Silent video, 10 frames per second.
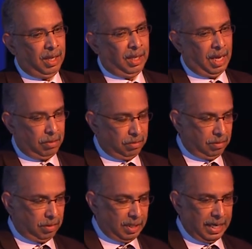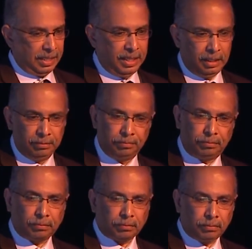Now, like I said,
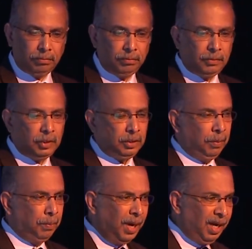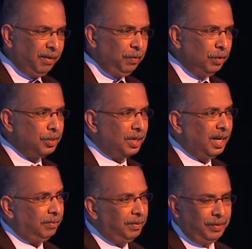bunker fuels run
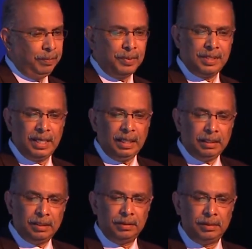up 50%,